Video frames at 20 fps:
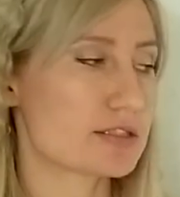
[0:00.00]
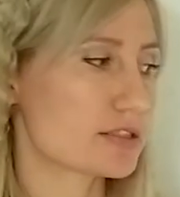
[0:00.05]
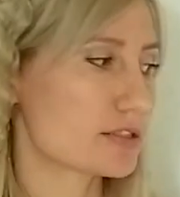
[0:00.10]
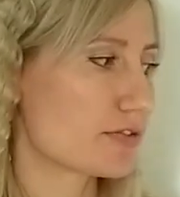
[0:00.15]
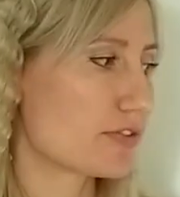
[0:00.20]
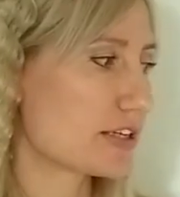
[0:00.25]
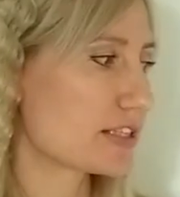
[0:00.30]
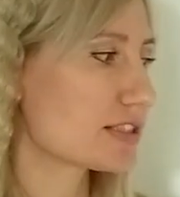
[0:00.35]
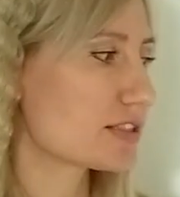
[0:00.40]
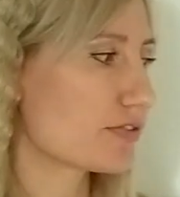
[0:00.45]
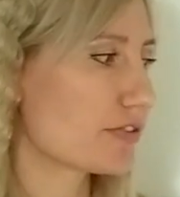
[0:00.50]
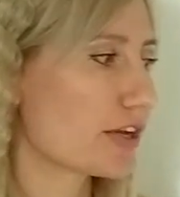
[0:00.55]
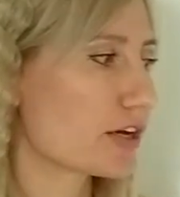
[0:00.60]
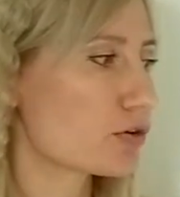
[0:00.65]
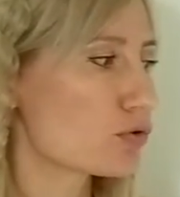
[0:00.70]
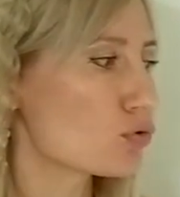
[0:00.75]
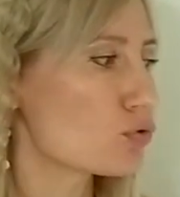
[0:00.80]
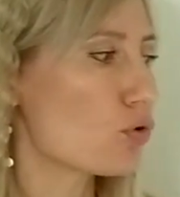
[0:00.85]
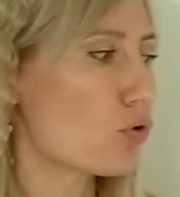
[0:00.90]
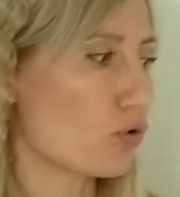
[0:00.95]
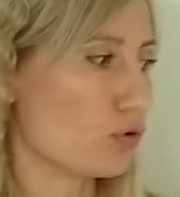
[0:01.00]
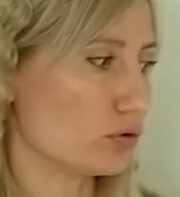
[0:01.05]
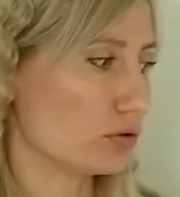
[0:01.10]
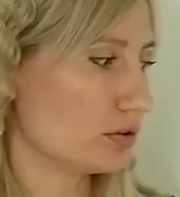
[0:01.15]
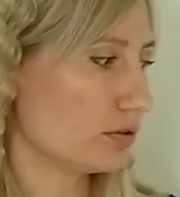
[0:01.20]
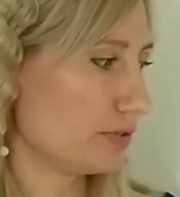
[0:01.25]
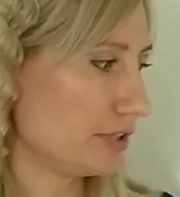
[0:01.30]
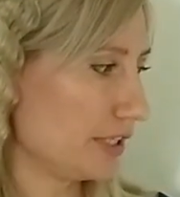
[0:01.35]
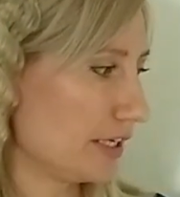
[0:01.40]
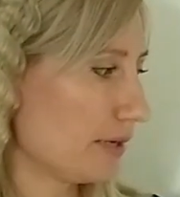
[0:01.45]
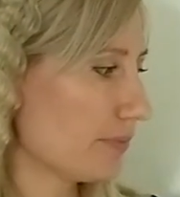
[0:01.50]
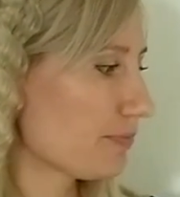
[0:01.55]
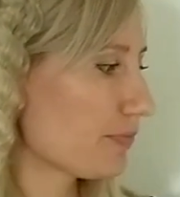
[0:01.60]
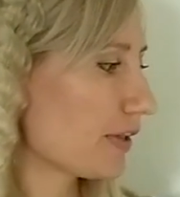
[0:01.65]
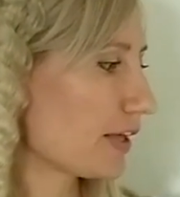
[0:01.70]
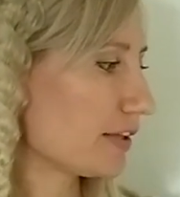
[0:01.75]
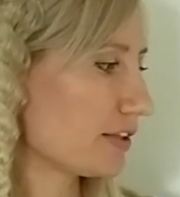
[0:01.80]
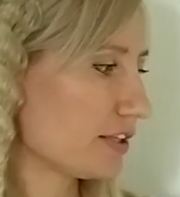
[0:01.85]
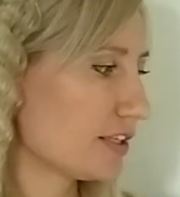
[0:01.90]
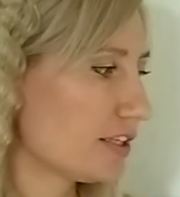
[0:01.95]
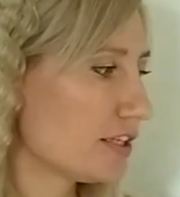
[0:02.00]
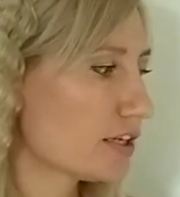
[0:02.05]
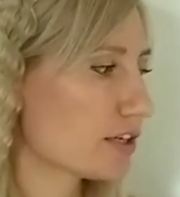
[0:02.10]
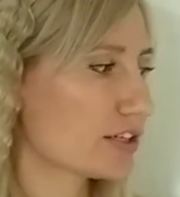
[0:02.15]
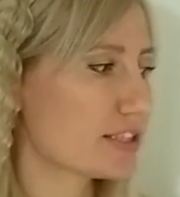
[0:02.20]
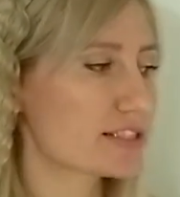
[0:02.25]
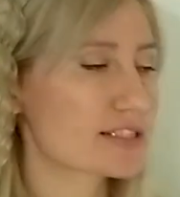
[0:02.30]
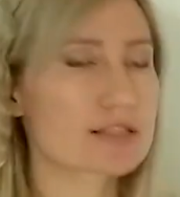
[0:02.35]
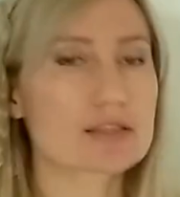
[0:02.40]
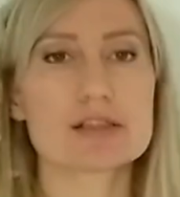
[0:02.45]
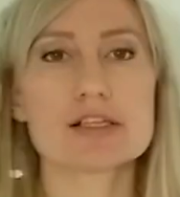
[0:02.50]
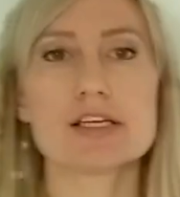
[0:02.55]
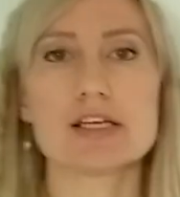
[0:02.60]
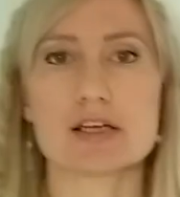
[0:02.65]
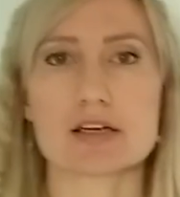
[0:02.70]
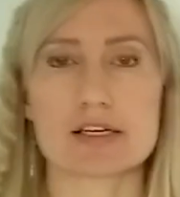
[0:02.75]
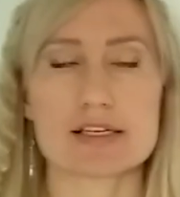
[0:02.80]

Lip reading: That's their role. Yeah, and here it's clear.